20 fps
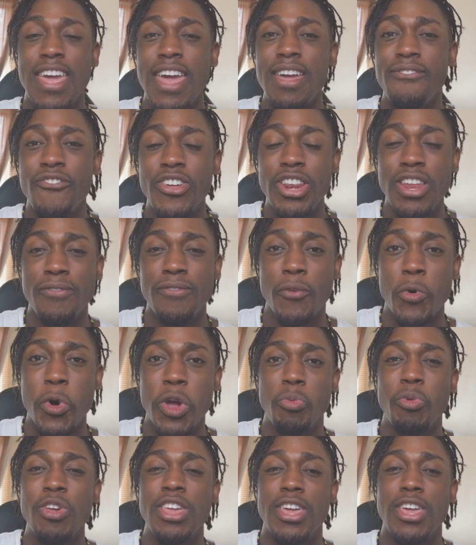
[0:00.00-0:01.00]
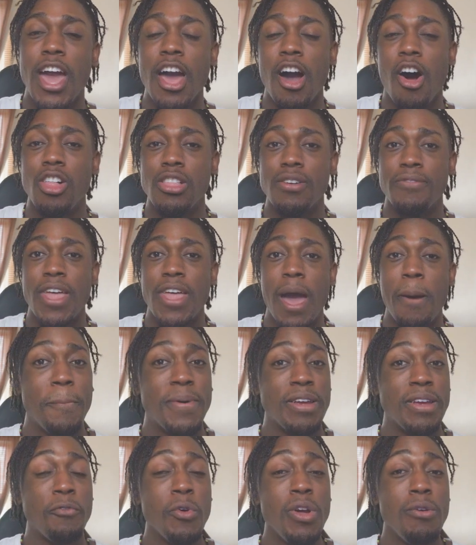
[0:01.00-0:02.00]
Infinite Void, we get all of that.
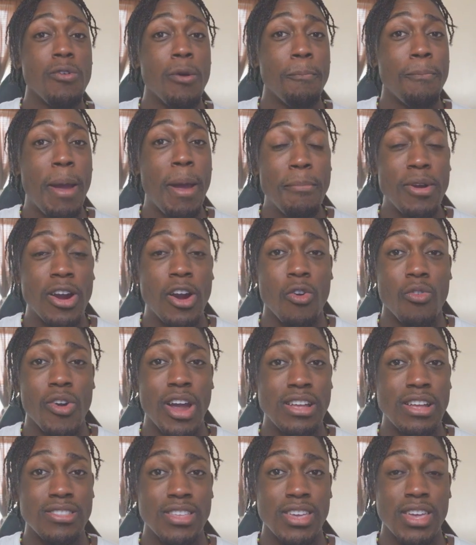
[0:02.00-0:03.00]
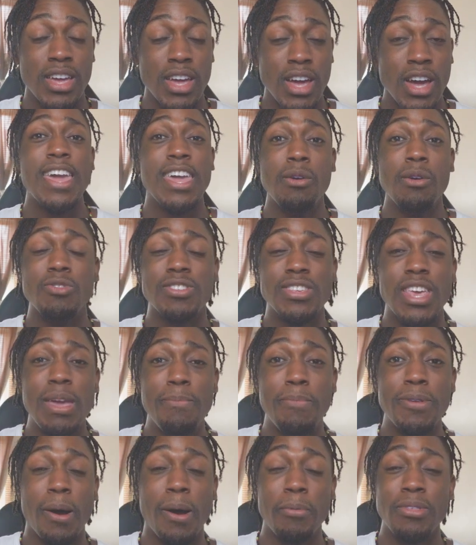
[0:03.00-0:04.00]
But if we remember correctly, he was
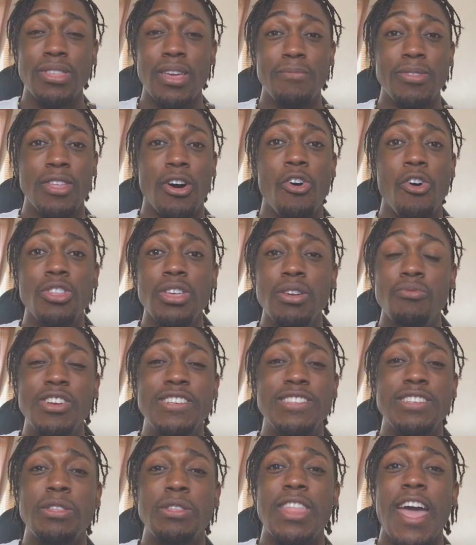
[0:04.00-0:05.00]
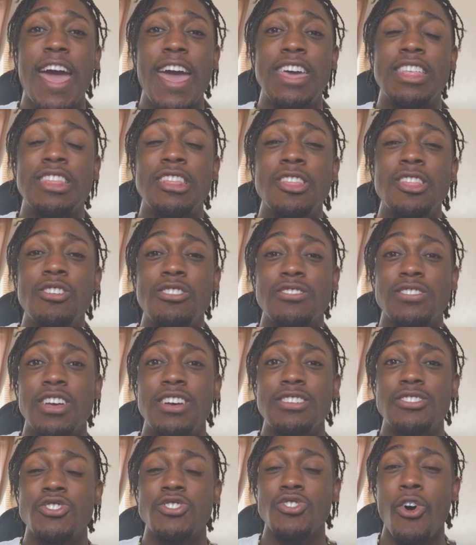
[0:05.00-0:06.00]
keeping up with him. The only reason that it looked
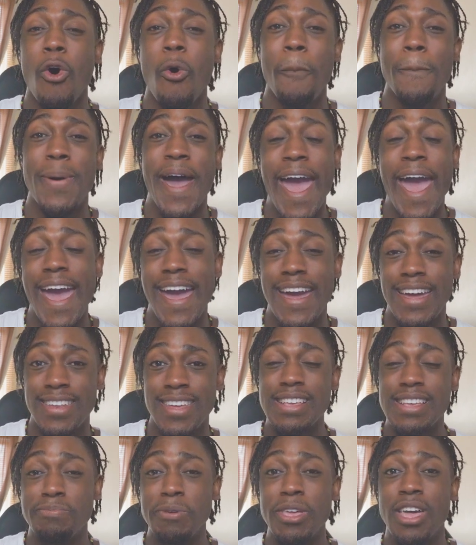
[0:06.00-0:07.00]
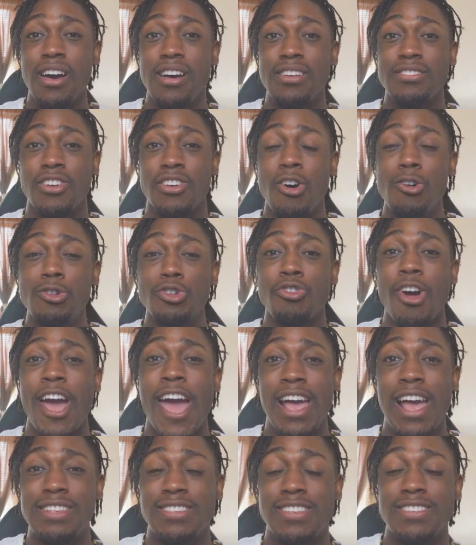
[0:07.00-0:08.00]
so bad is because Gojo
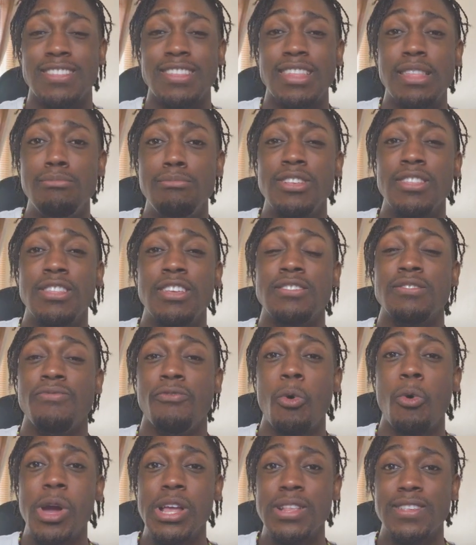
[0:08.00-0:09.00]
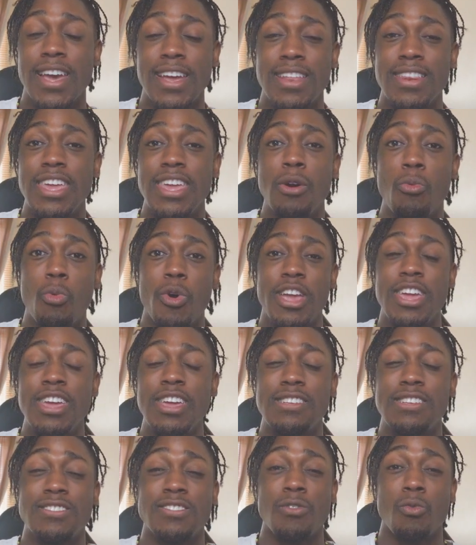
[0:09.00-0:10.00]
has this limitless void technique where
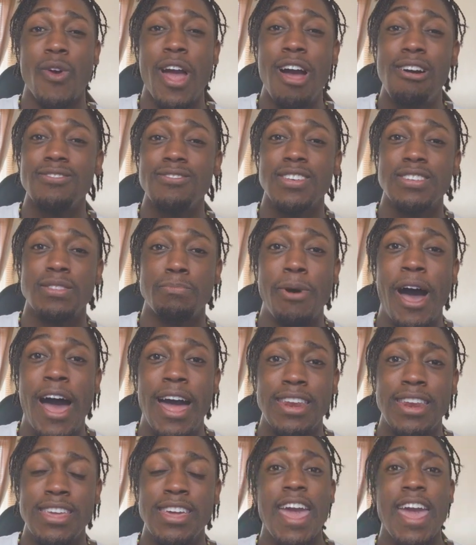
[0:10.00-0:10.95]
he surrounds his body